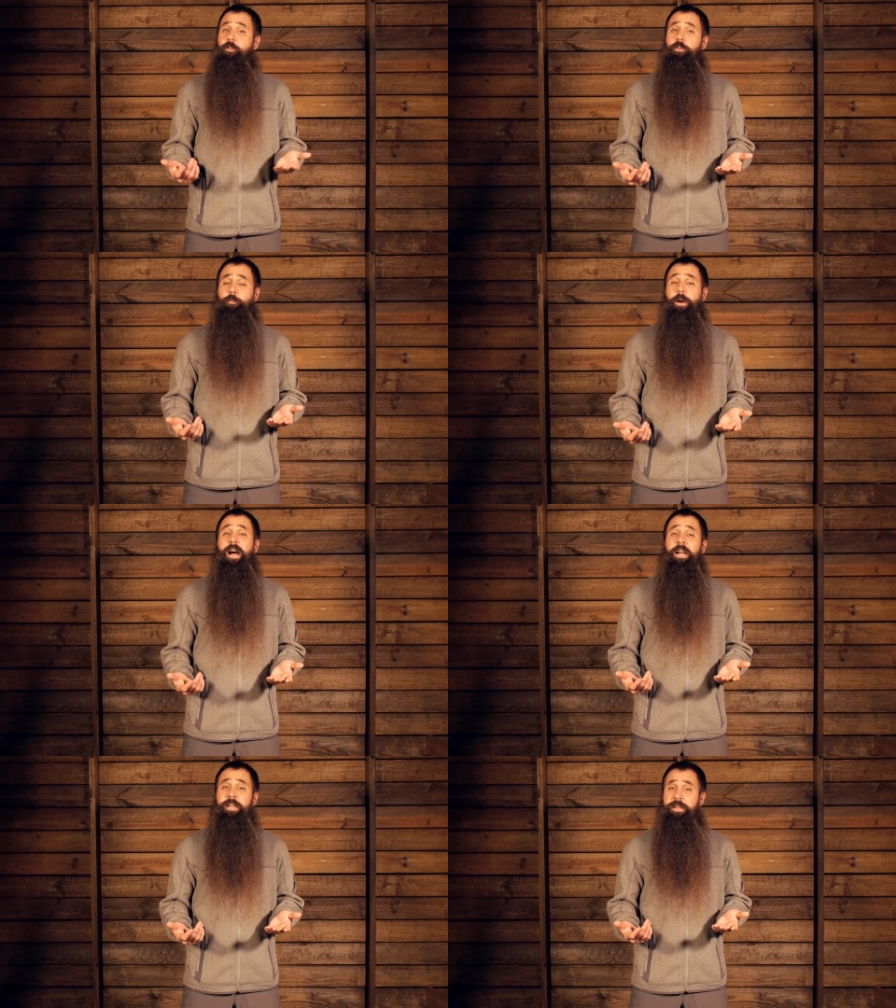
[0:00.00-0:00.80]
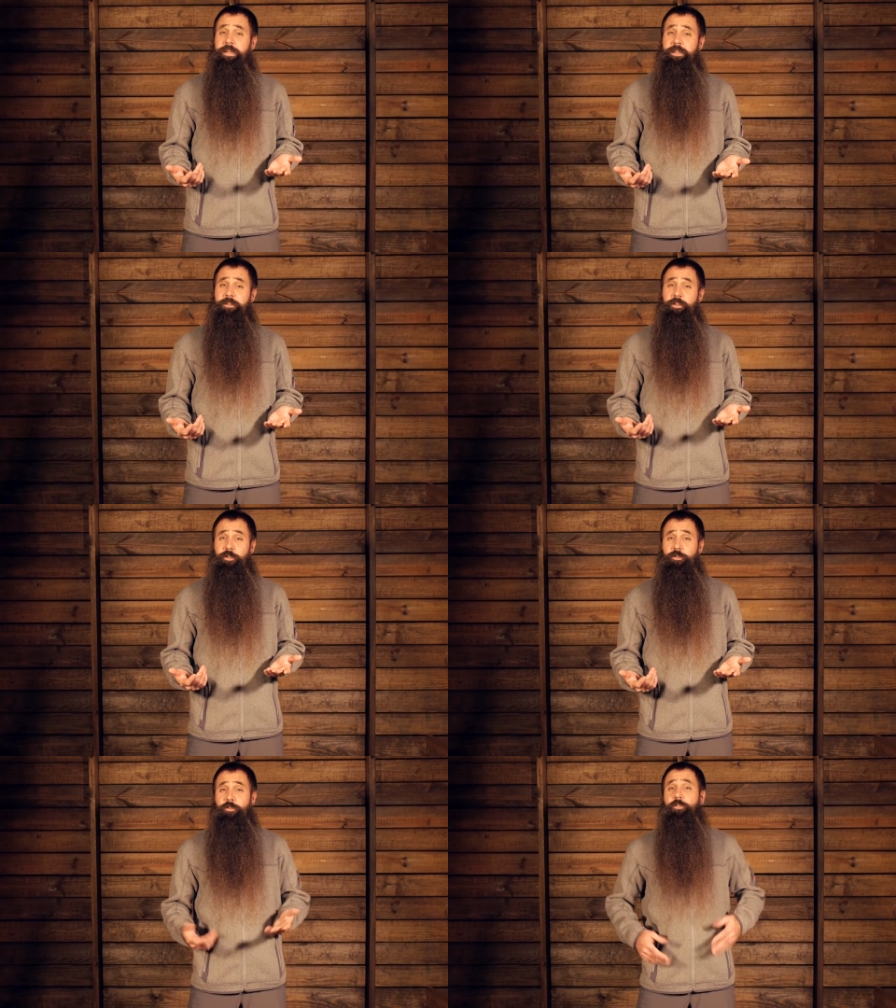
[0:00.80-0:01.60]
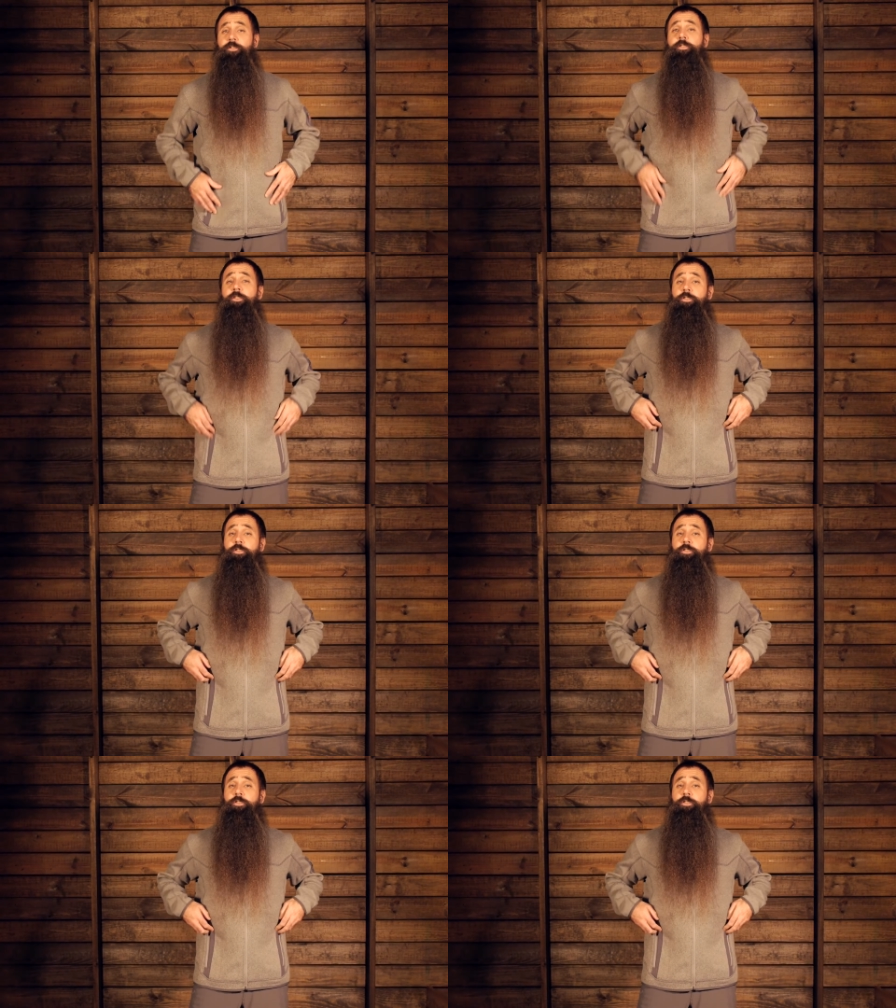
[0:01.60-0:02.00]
far as pocketing is concerned,